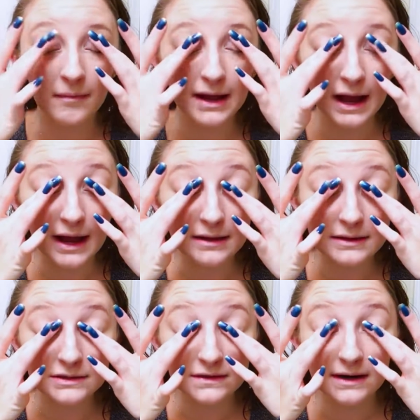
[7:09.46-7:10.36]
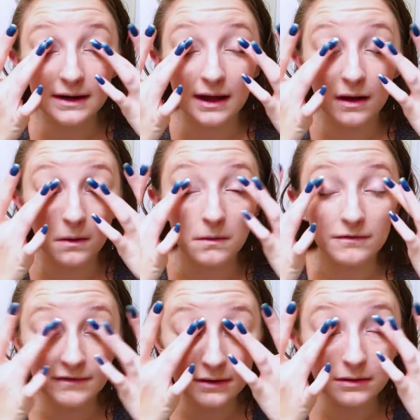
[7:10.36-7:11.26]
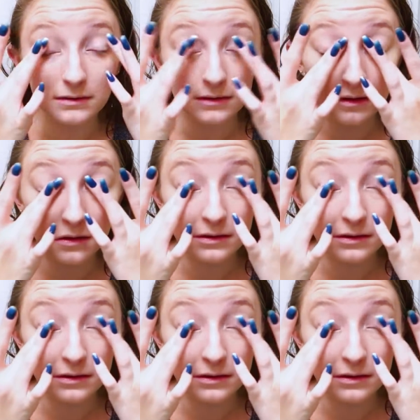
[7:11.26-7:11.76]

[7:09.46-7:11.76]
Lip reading: My eyelids right now feel